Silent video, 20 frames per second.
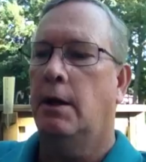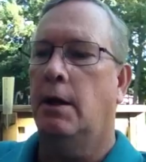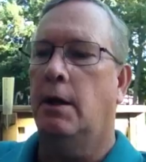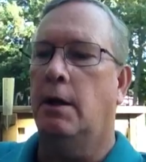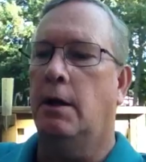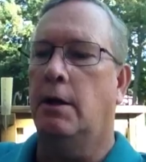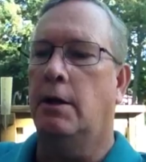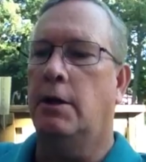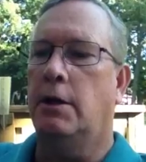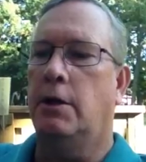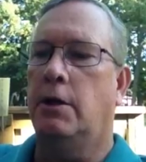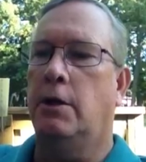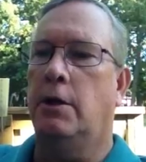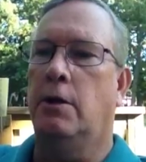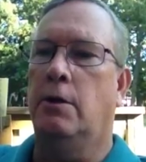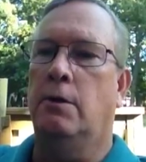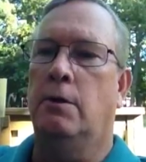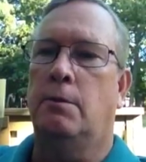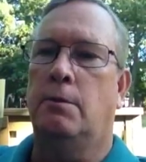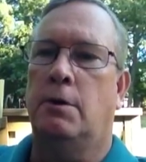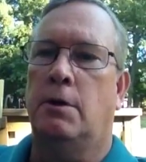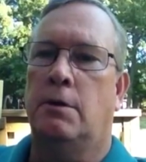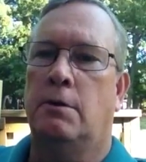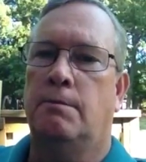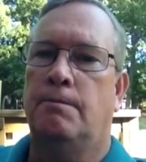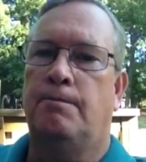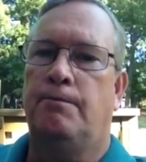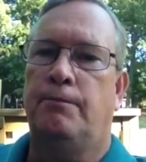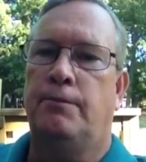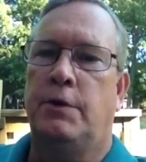
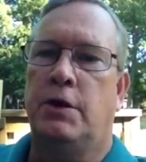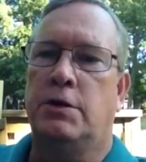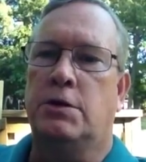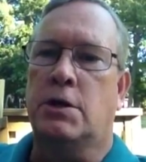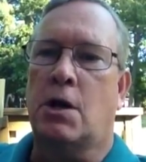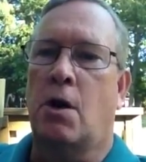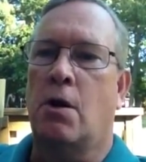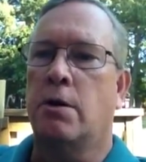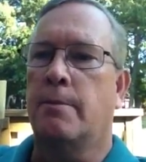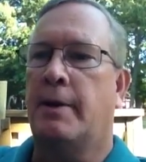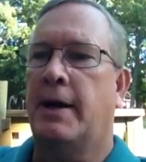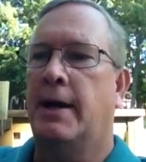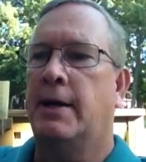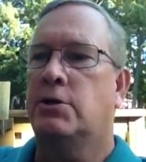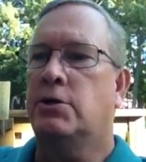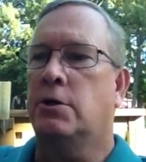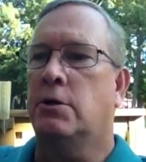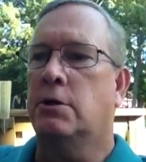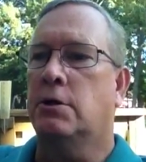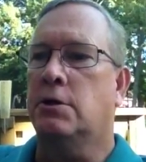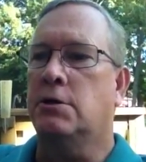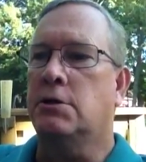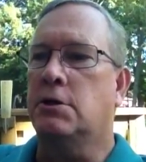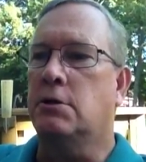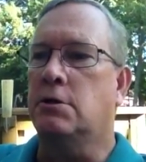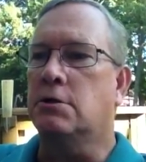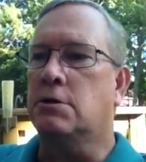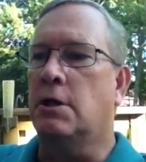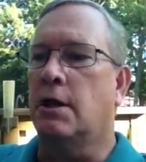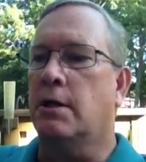It's called a pie chart because it
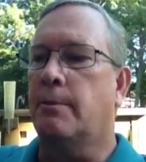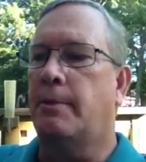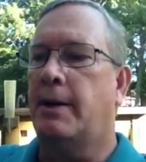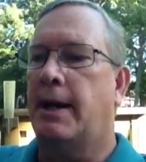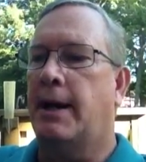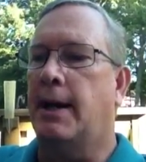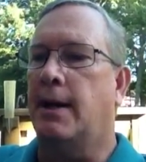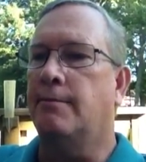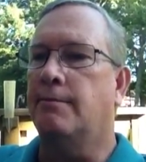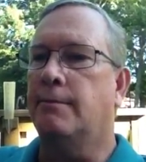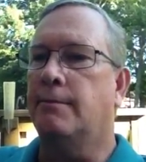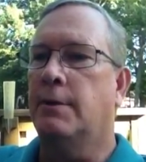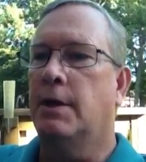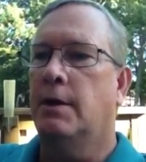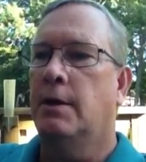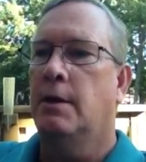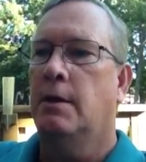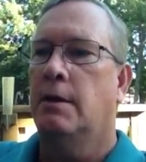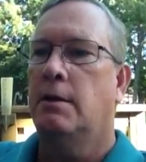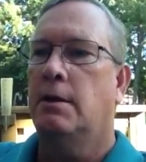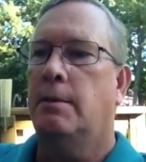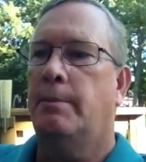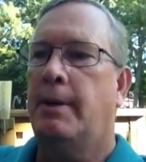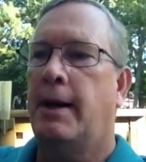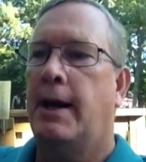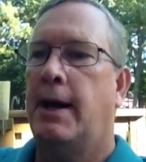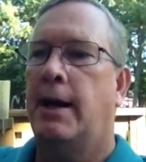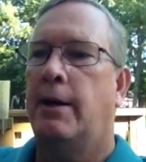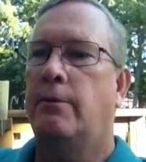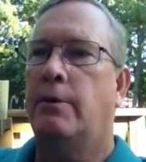looks like a pie. The
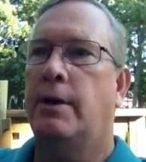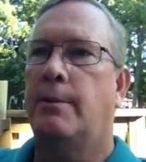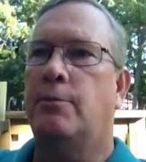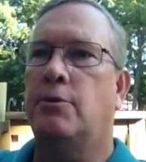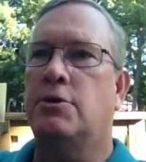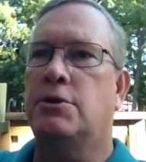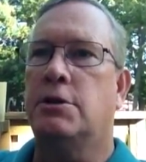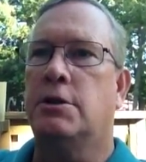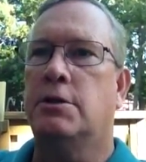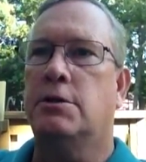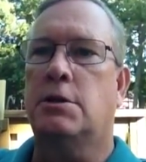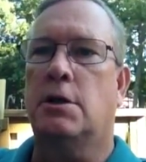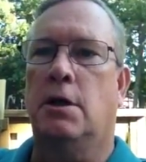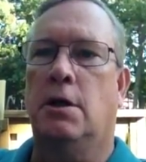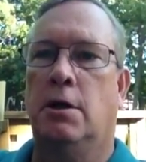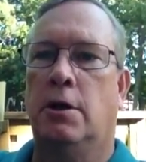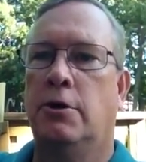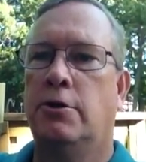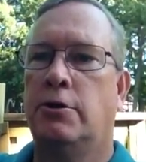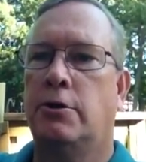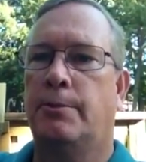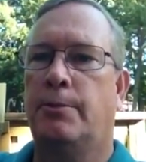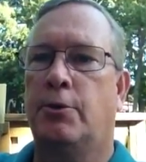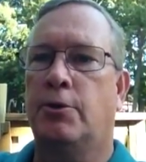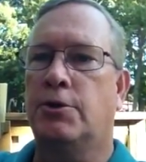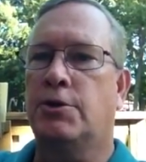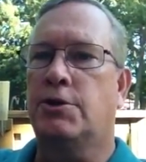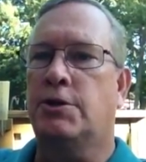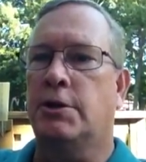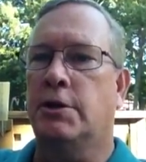pie represents
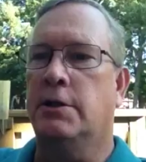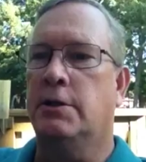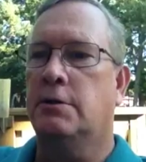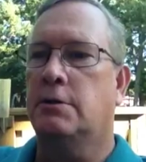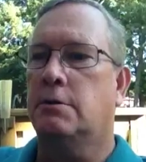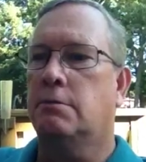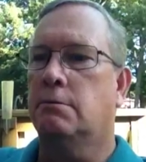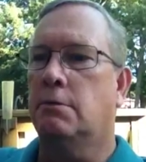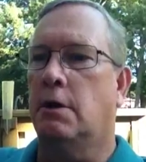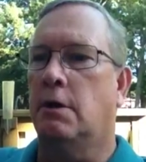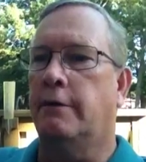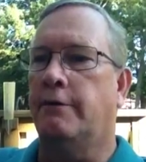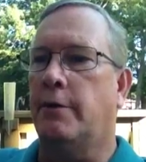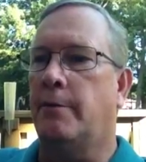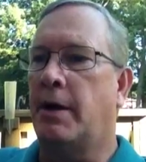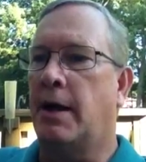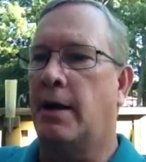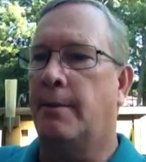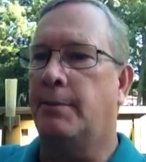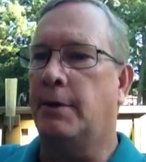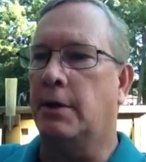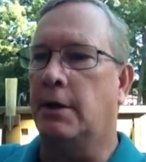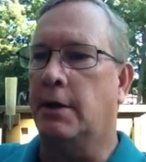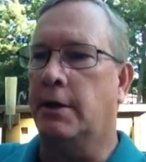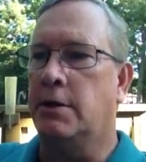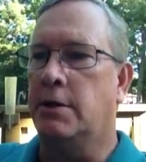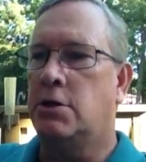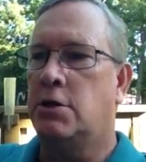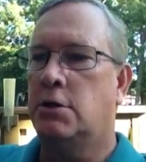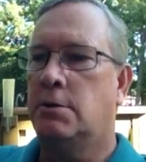100% of a
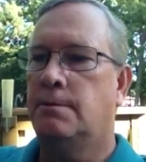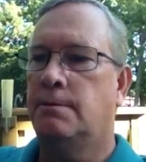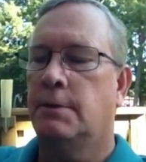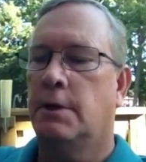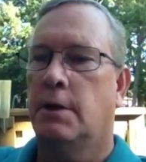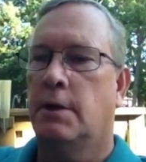population.